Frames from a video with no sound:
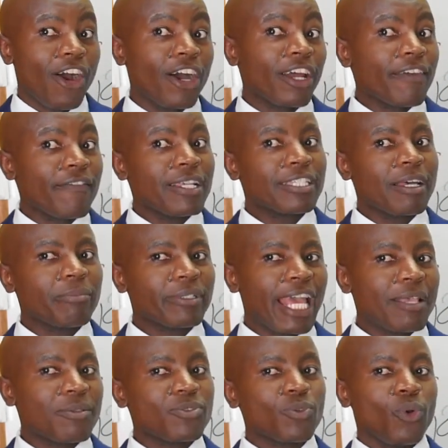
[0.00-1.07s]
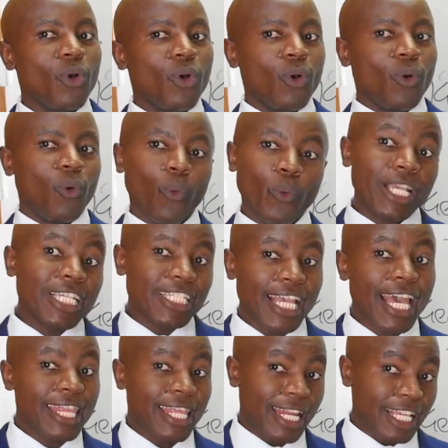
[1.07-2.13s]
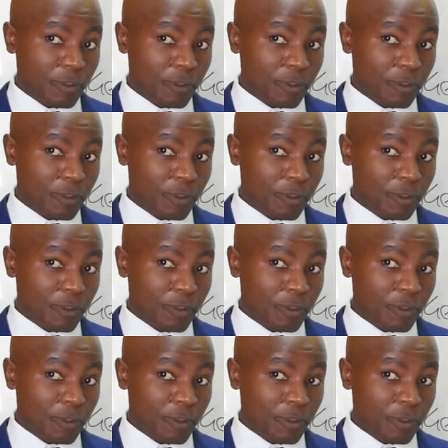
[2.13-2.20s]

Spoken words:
or even sometimes we share the